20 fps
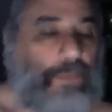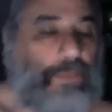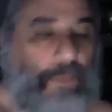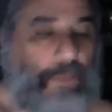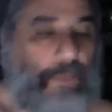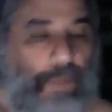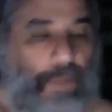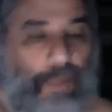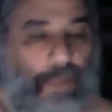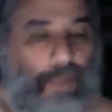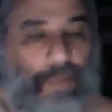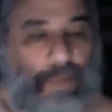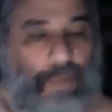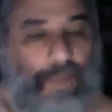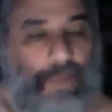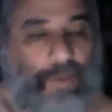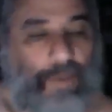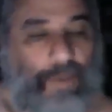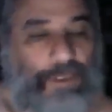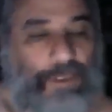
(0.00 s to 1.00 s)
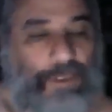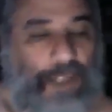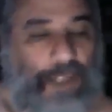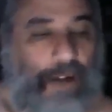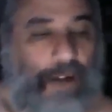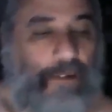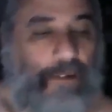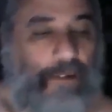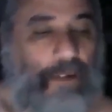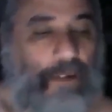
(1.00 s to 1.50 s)
her mother
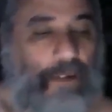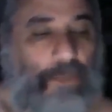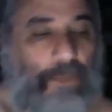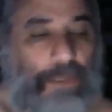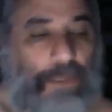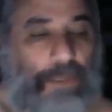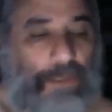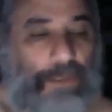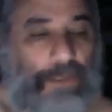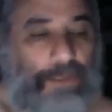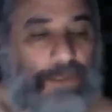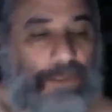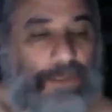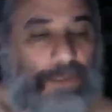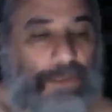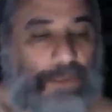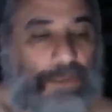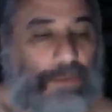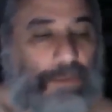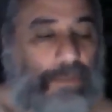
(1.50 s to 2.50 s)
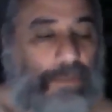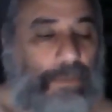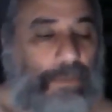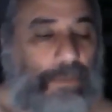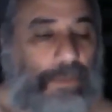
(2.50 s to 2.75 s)
Sarah went on to